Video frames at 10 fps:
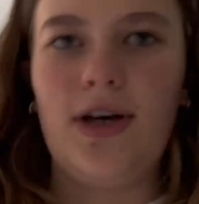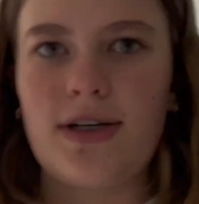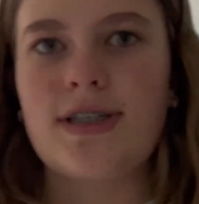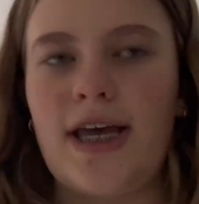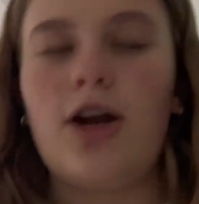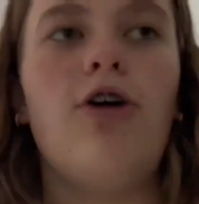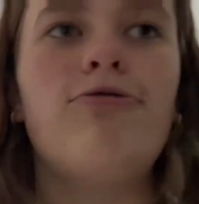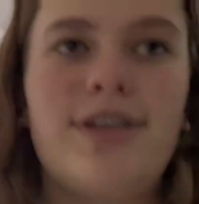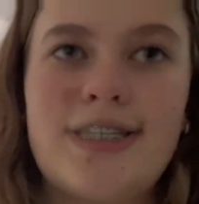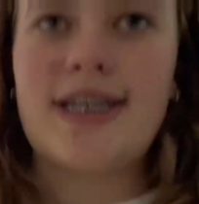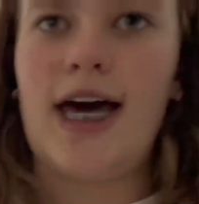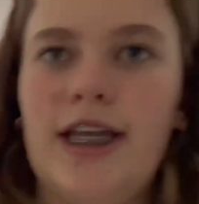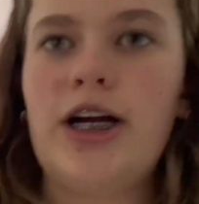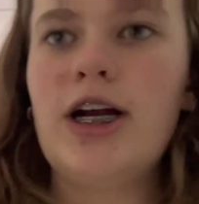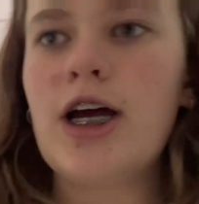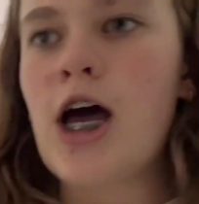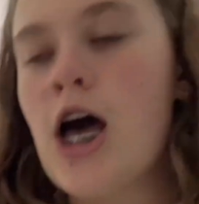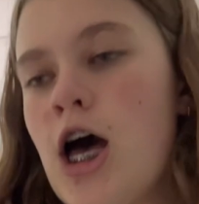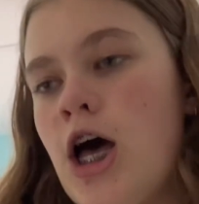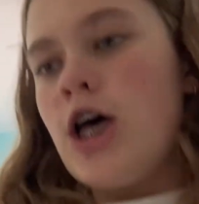looks like it all fits together.
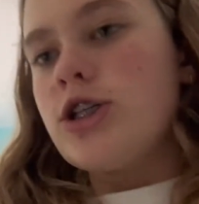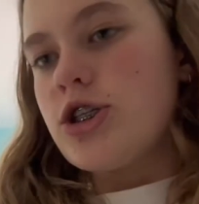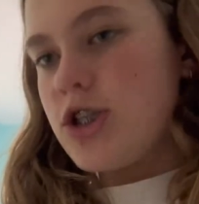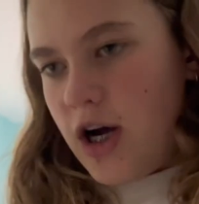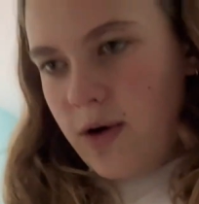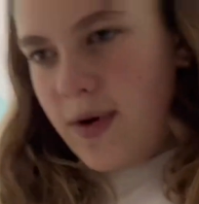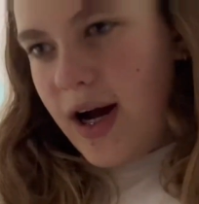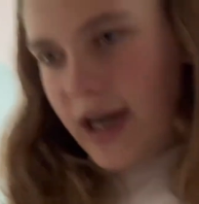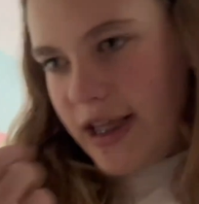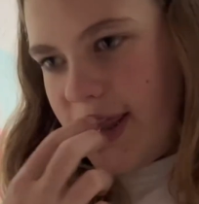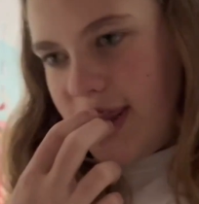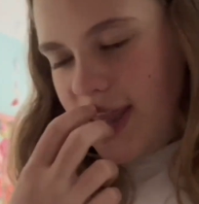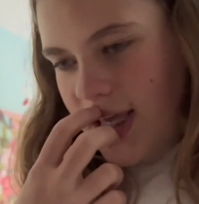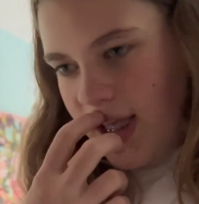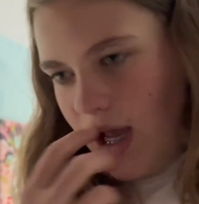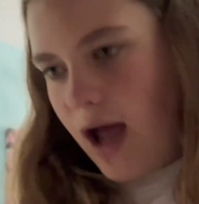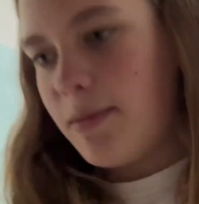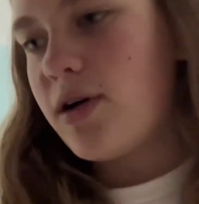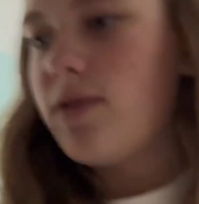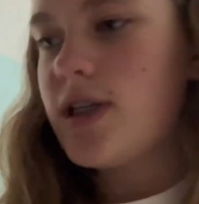So I think
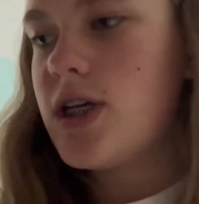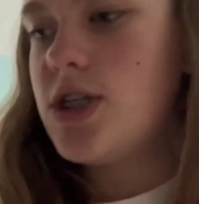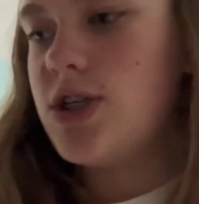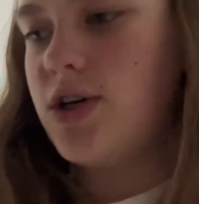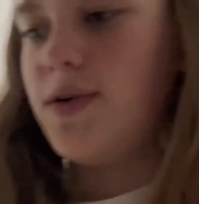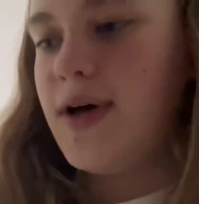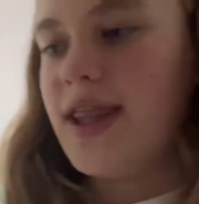I'm going to do